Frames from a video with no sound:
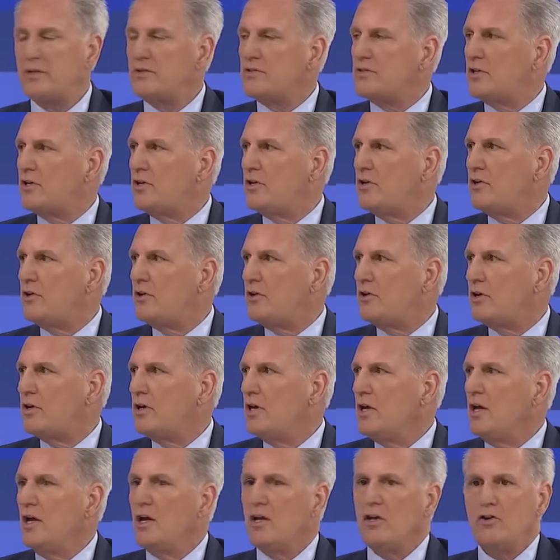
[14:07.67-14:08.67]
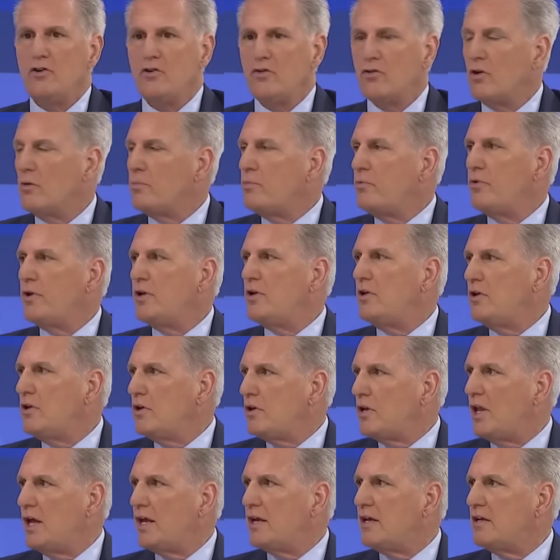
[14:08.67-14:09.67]
secure. Europe wouldn't
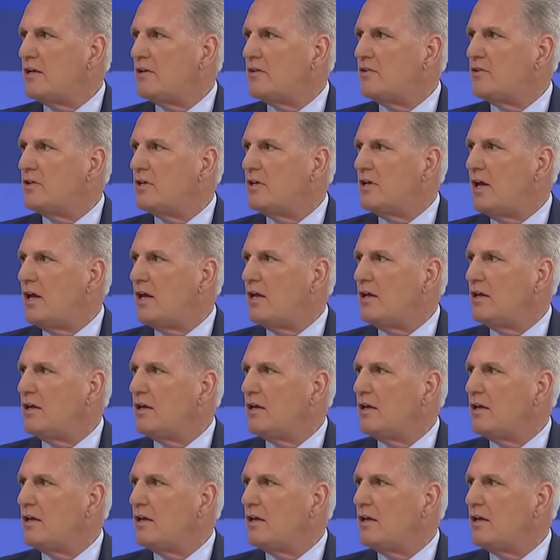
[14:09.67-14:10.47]
look like it is today.